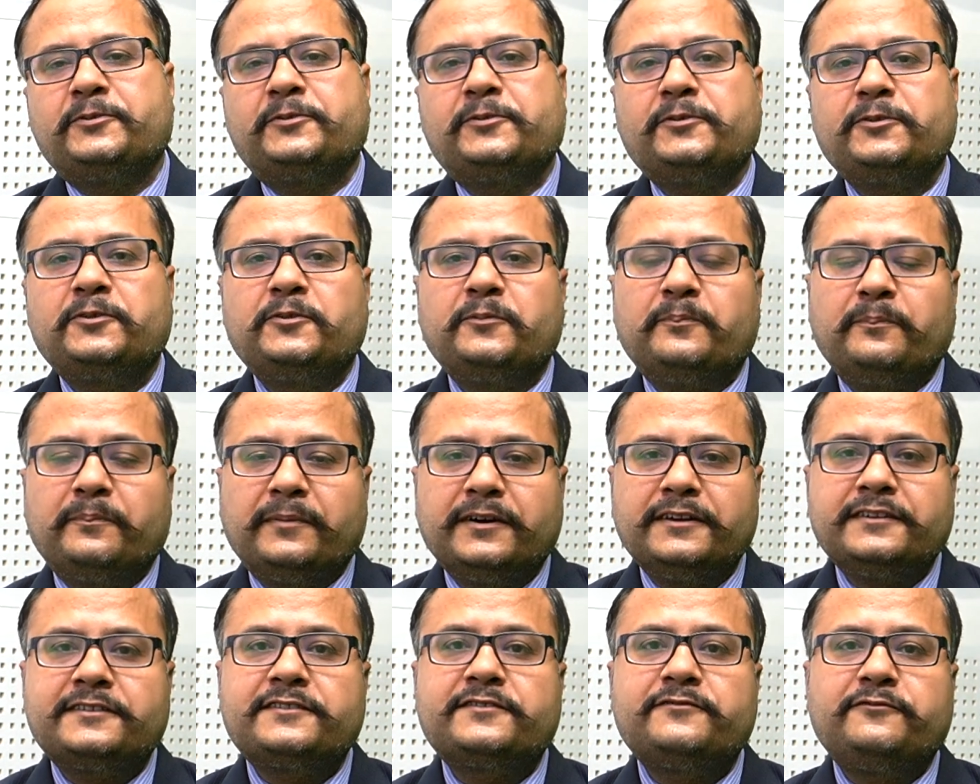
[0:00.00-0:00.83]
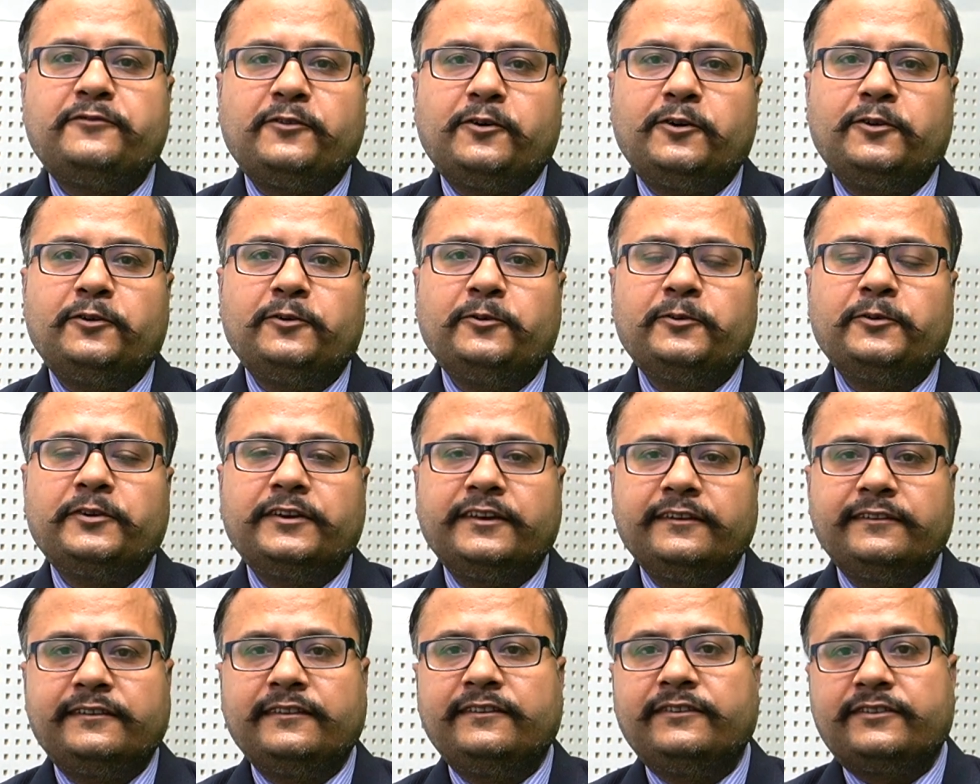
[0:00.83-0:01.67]
so you must follow
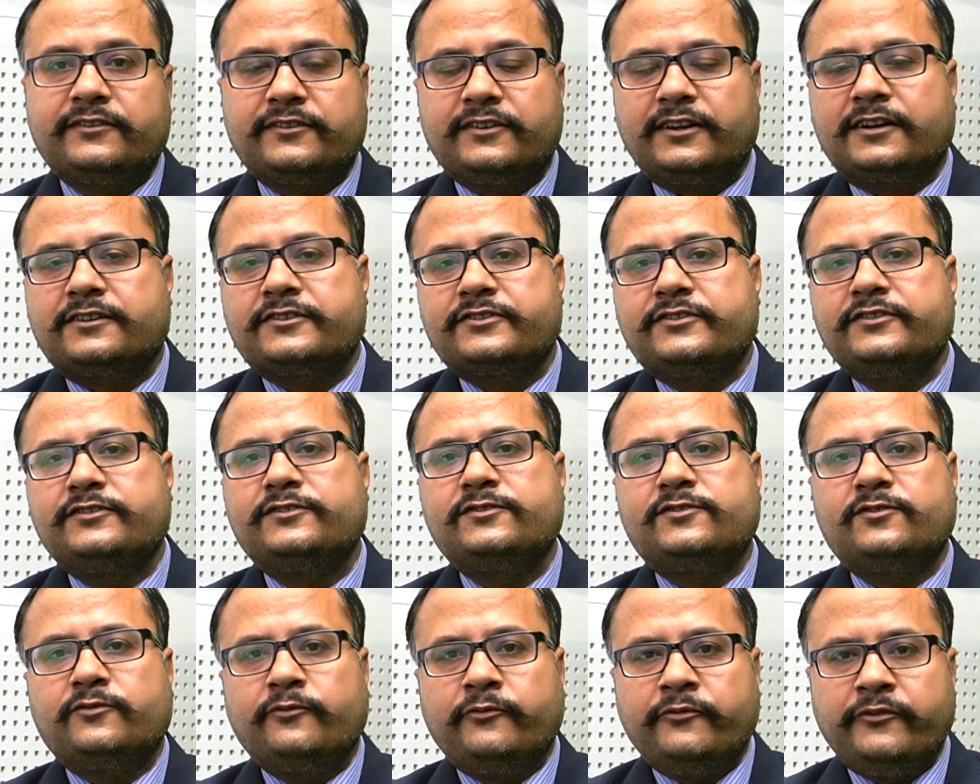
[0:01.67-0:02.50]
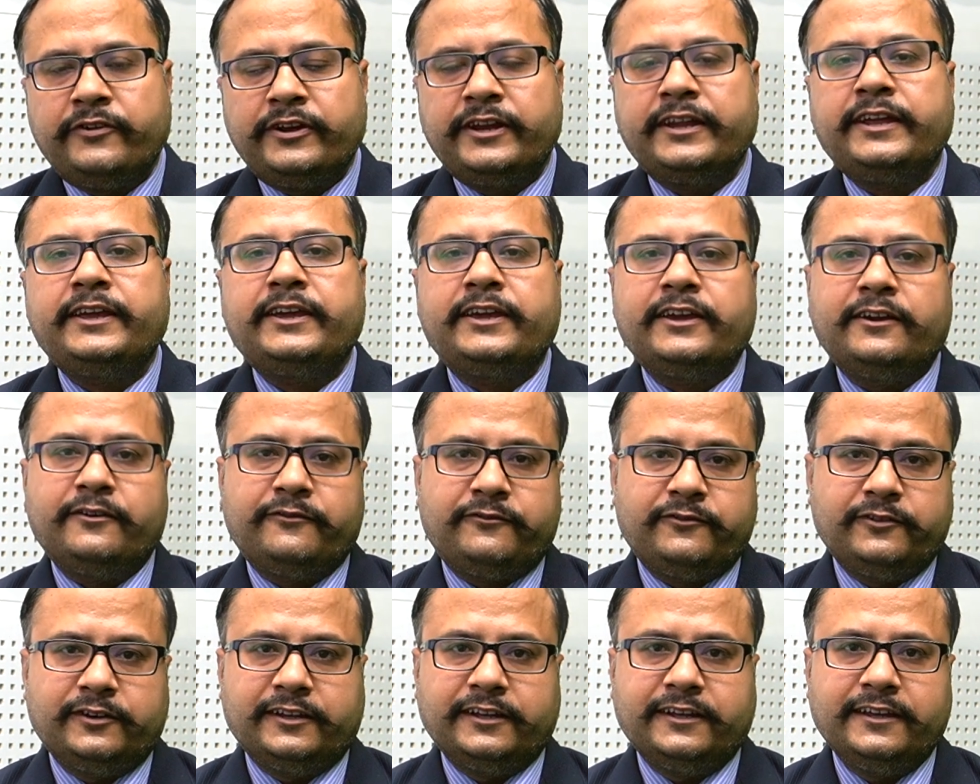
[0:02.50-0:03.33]
his instructions very
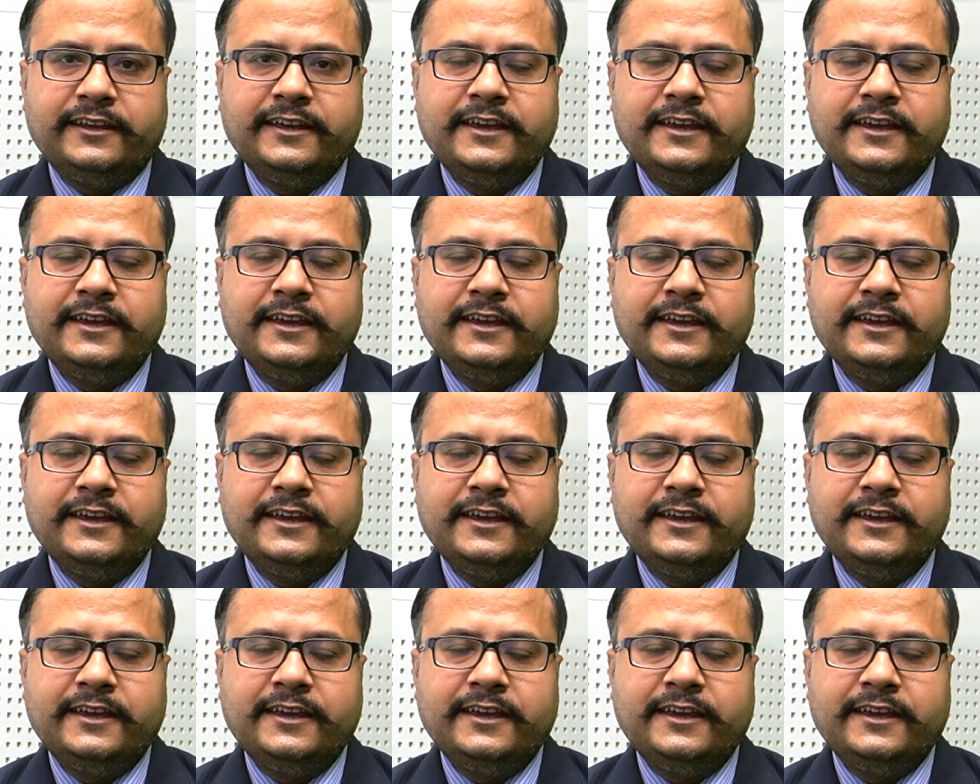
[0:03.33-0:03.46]
carefully.